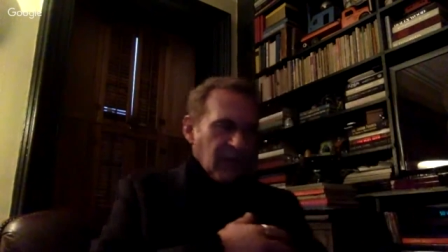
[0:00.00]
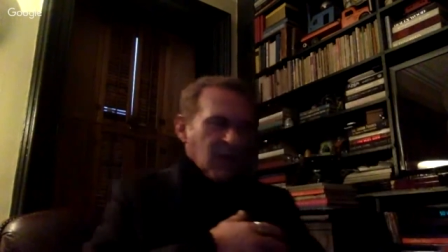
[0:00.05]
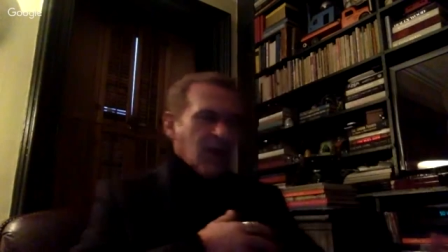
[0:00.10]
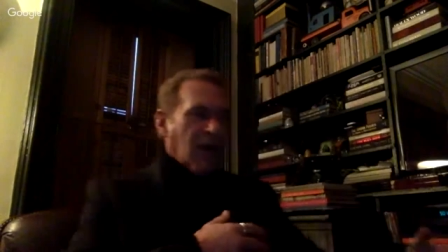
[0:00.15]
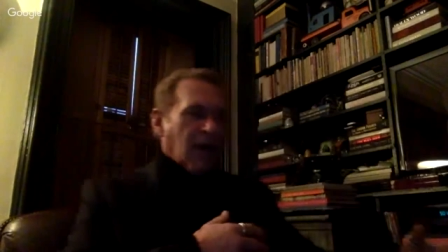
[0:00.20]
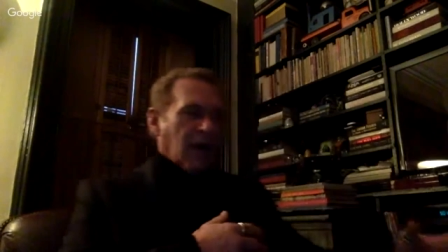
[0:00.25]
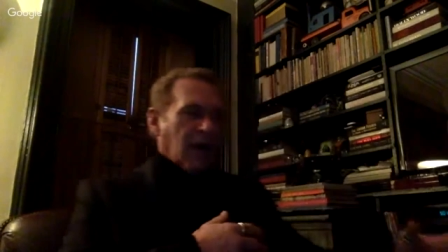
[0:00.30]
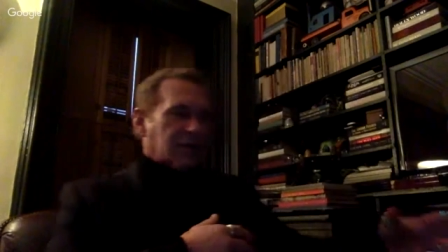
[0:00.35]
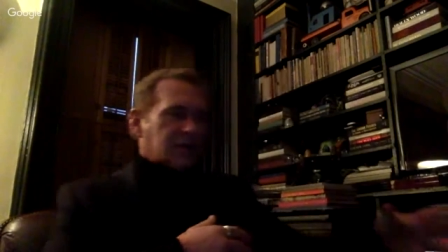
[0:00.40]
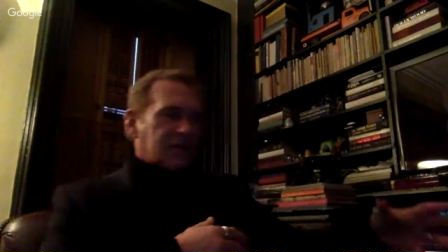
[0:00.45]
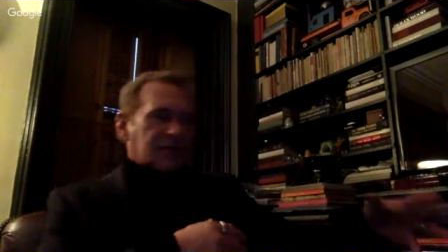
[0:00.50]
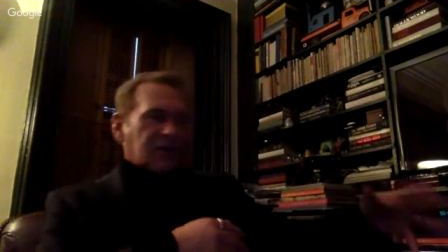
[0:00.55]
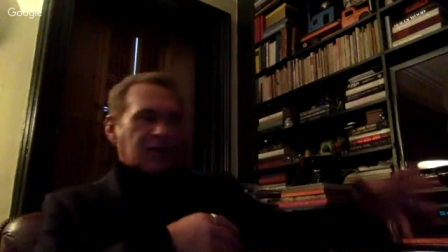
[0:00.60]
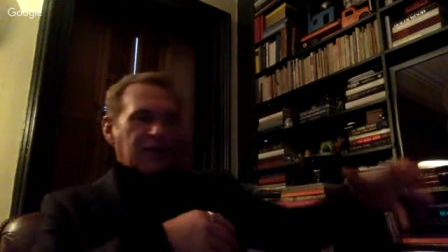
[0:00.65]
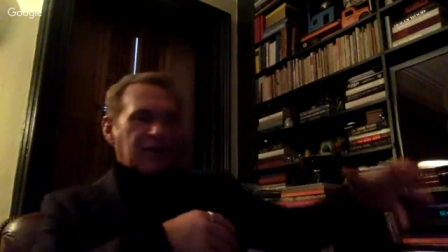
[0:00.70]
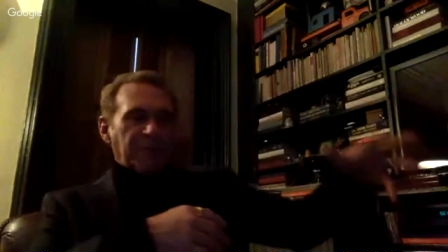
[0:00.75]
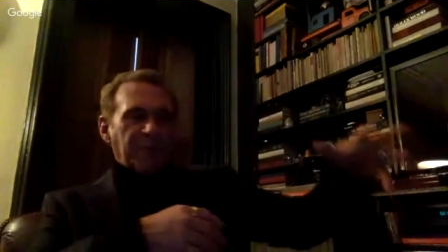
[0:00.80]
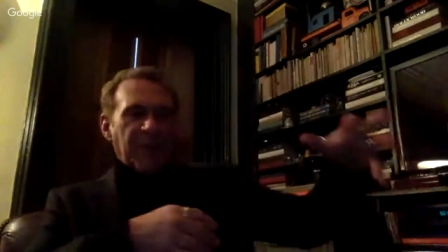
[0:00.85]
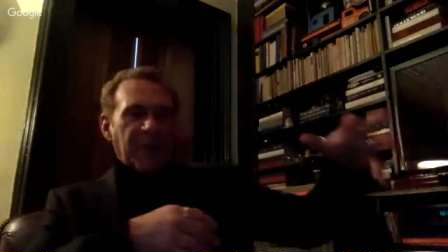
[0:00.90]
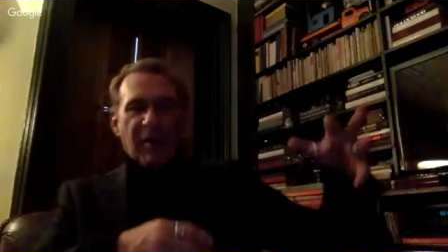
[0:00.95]
uh,
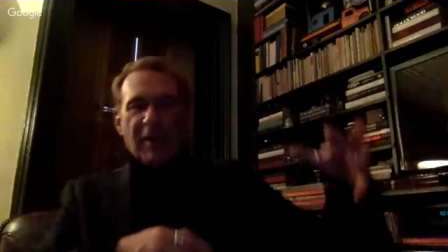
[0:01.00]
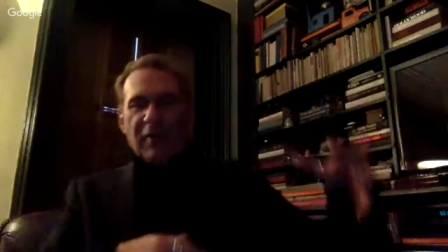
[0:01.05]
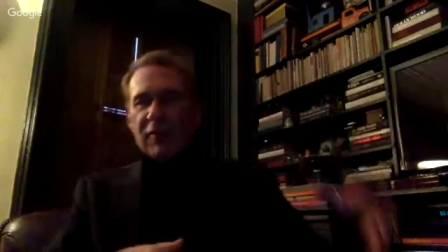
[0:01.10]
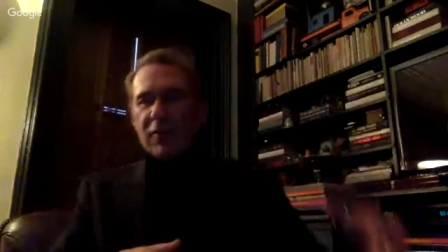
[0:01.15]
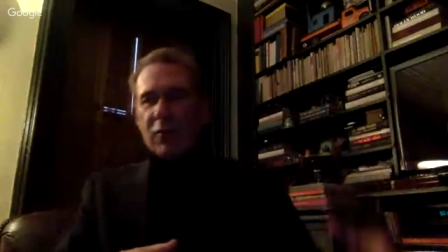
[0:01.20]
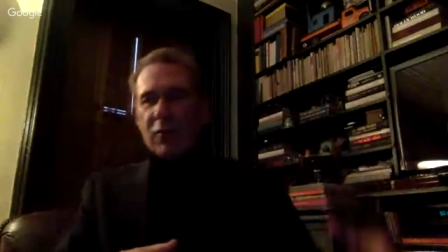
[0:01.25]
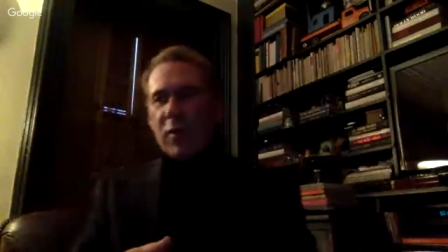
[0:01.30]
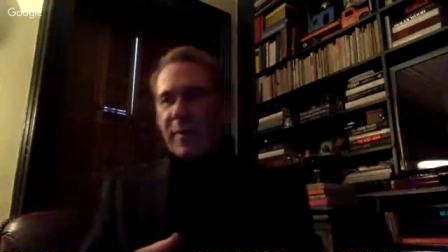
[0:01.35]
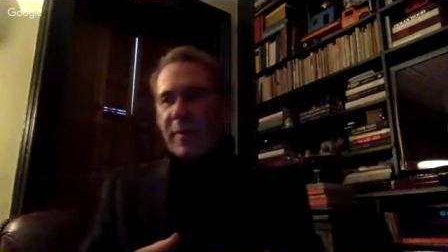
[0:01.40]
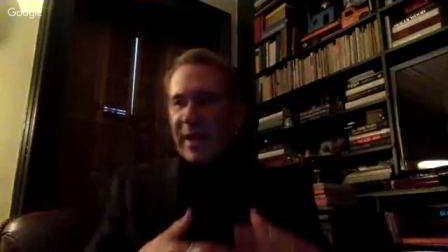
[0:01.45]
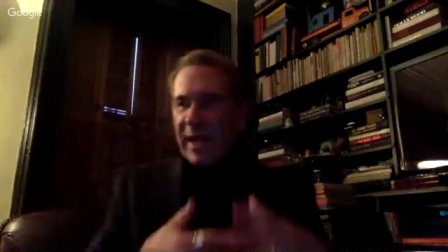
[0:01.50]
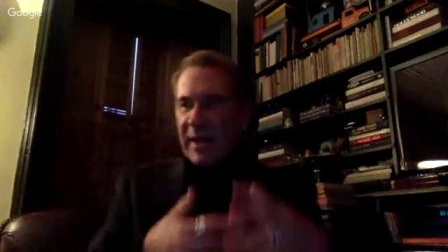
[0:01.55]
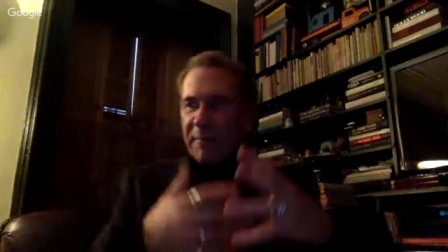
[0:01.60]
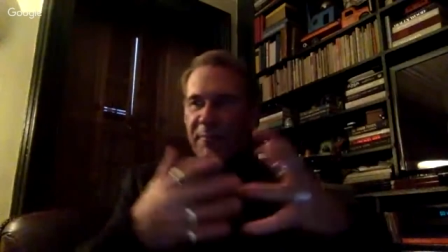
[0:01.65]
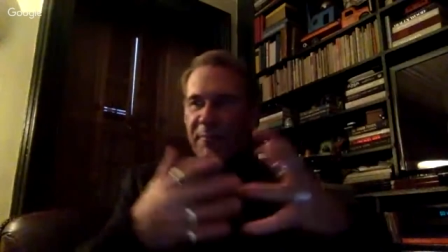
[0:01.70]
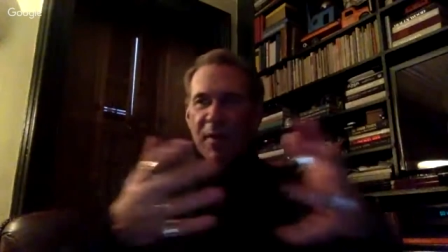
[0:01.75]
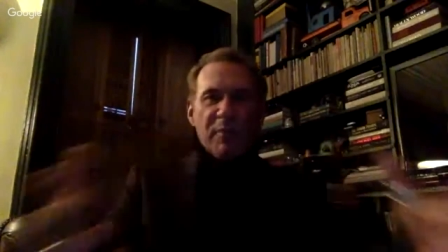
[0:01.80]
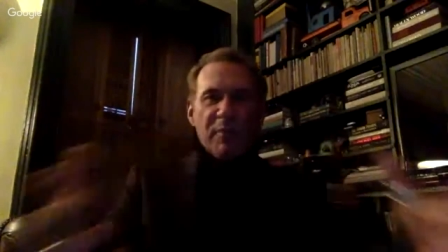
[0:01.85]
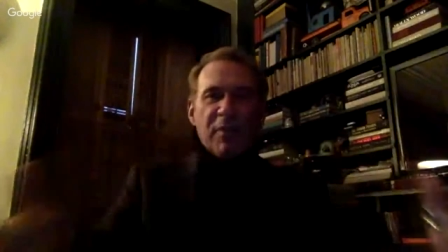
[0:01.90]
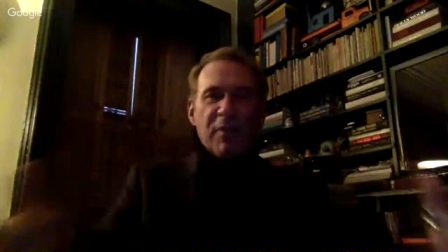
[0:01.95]
certain people, a woman named
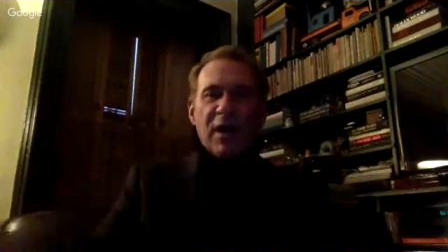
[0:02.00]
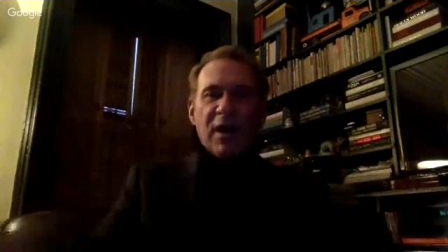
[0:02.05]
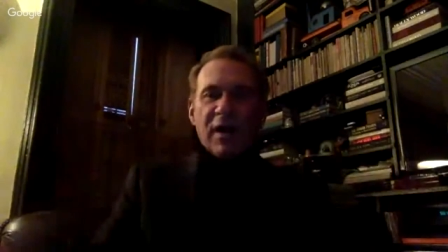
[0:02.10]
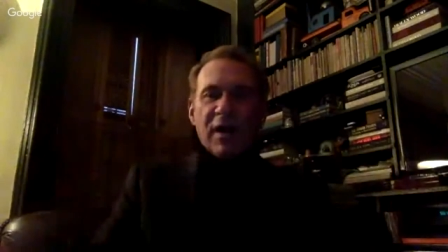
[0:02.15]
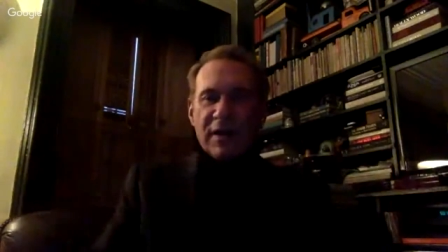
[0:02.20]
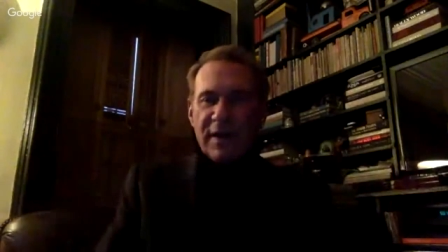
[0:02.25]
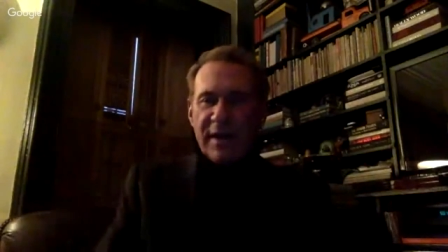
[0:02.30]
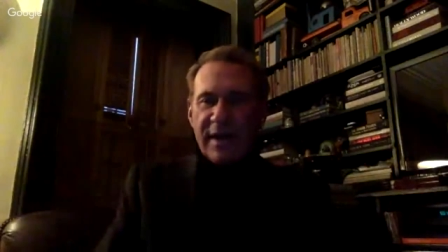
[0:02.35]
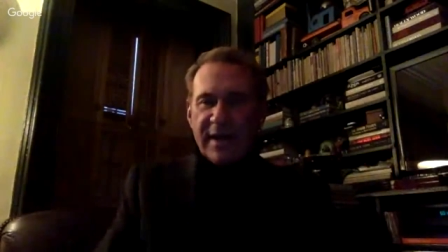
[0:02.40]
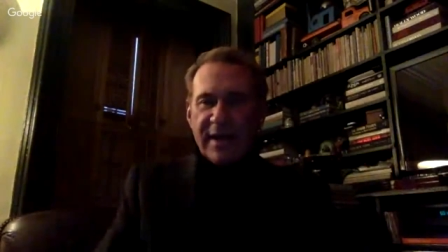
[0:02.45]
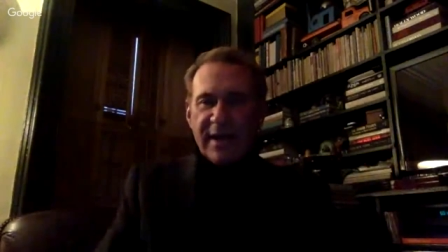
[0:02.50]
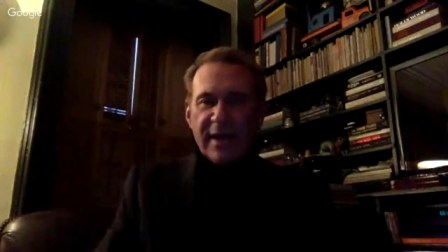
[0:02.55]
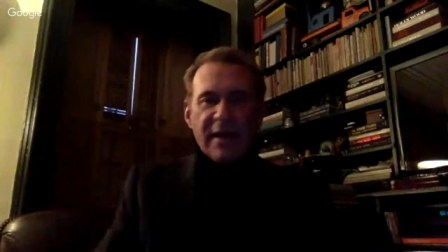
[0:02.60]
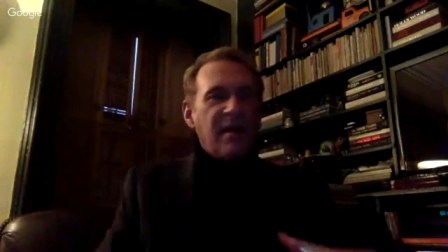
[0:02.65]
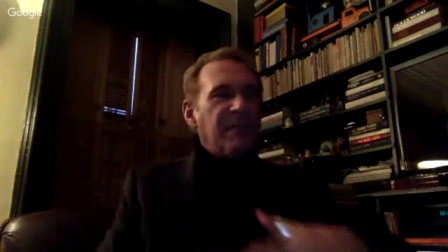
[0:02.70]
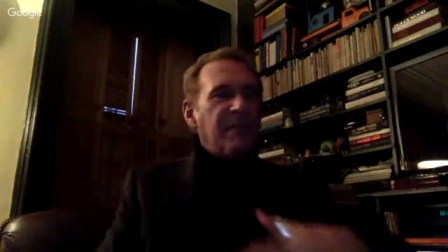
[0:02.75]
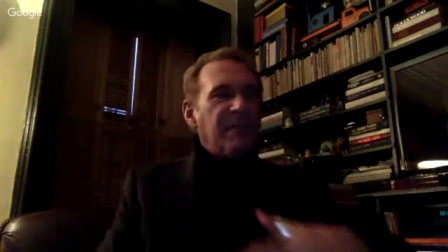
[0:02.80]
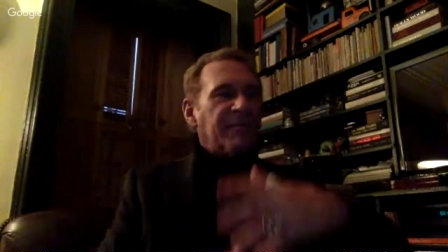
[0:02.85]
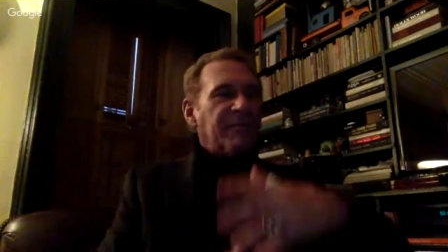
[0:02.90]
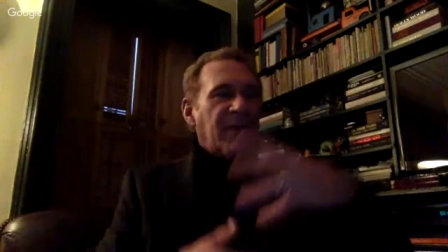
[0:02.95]
Barbara Holonicki
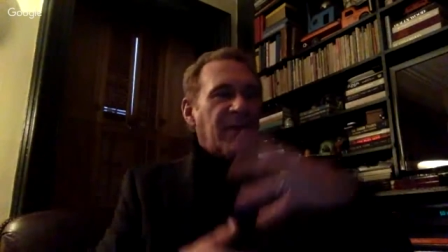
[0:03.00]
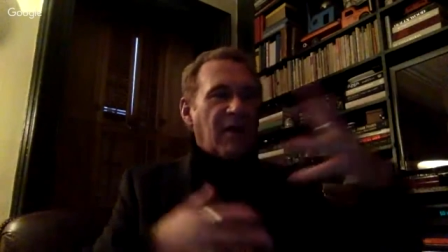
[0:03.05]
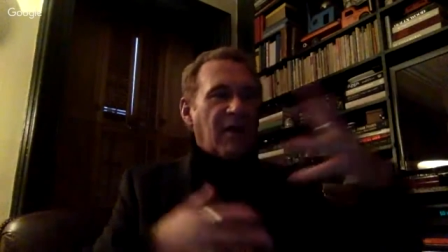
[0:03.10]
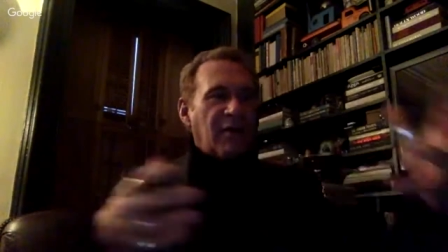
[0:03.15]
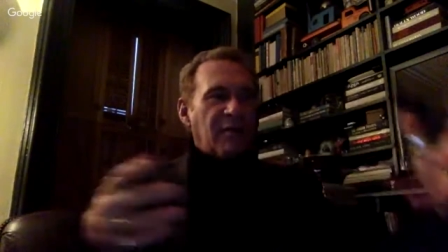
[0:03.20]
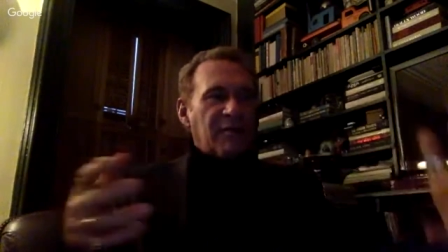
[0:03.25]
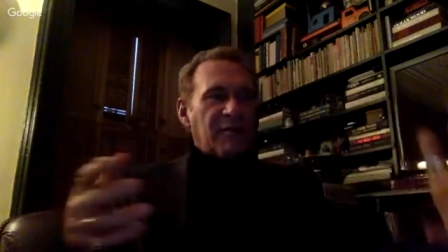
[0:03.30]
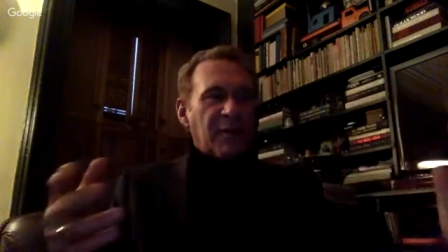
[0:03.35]
on the,